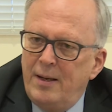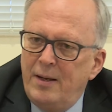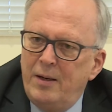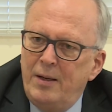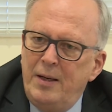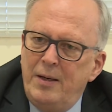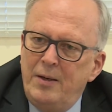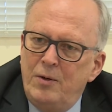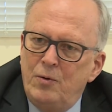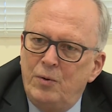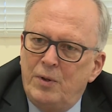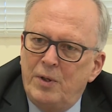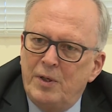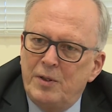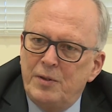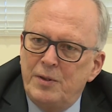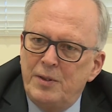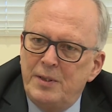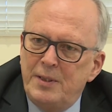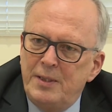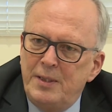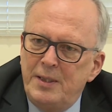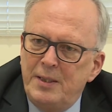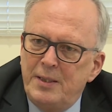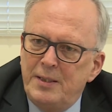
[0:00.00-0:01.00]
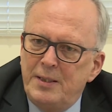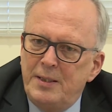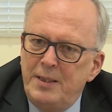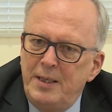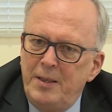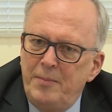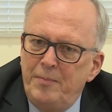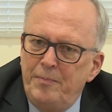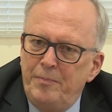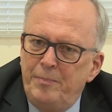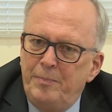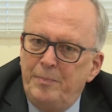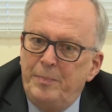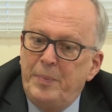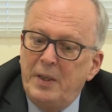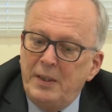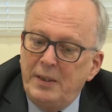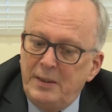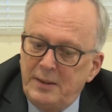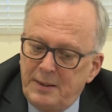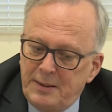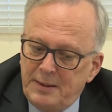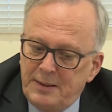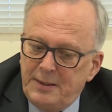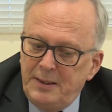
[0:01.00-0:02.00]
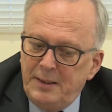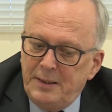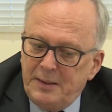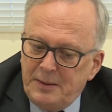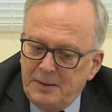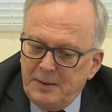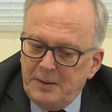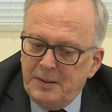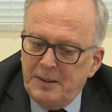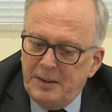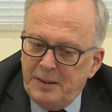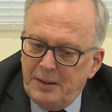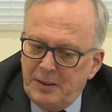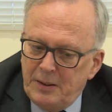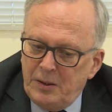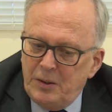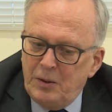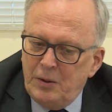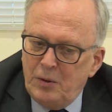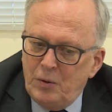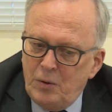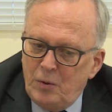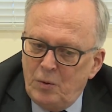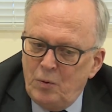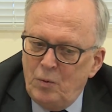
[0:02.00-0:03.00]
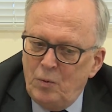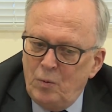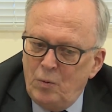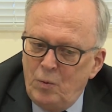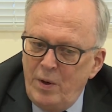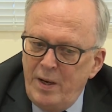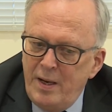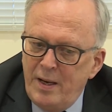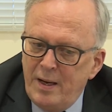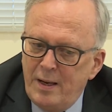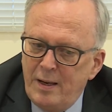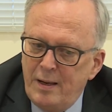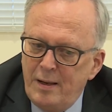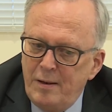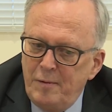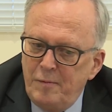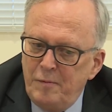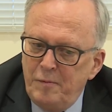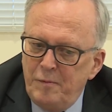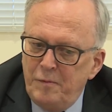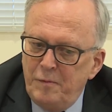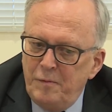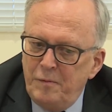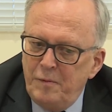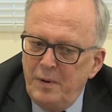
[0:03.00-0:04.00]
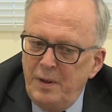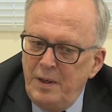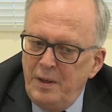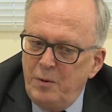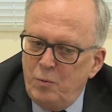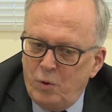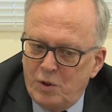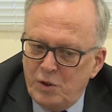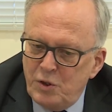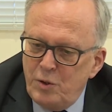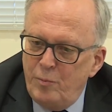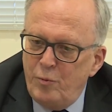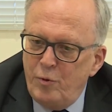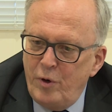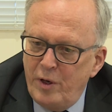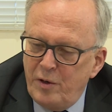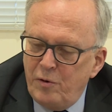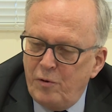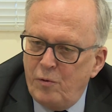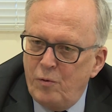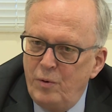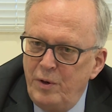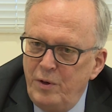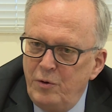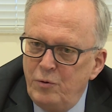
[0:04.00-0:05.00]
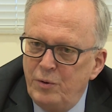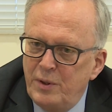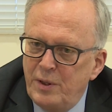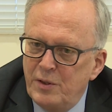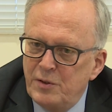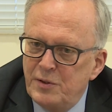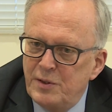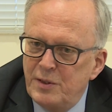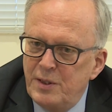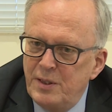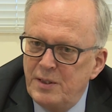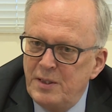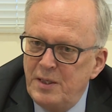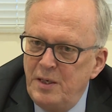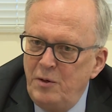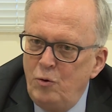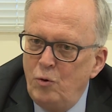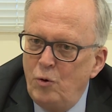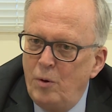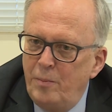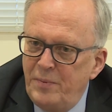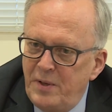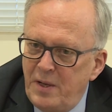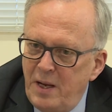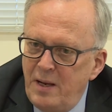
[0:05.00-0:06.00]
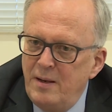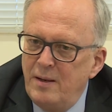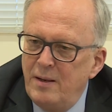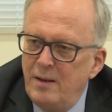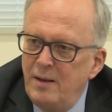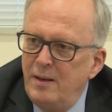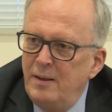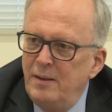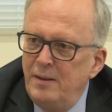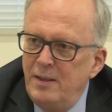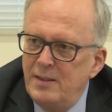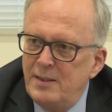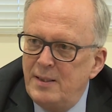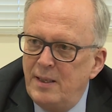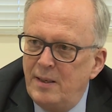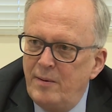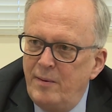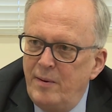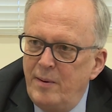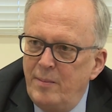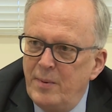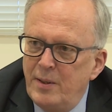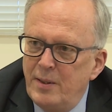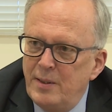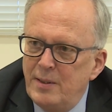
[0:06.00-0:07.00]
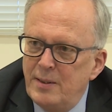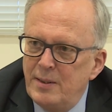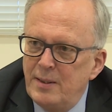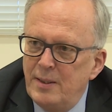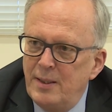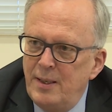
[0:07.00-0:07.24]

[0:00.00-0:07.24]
in 2016, but still it was a breakthrough in 2016 to obtain this agreement.